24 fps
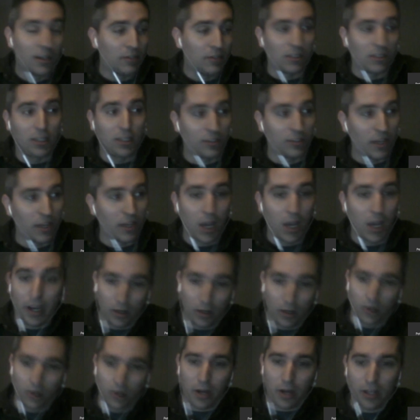well,
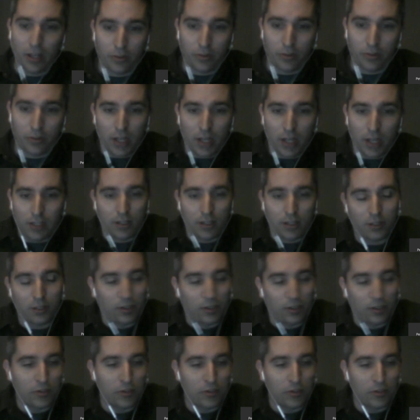Arrowhead, right?
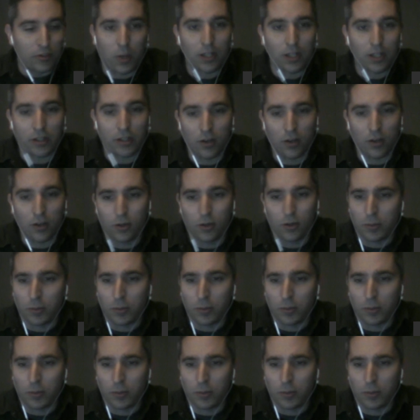They'll do well at home, and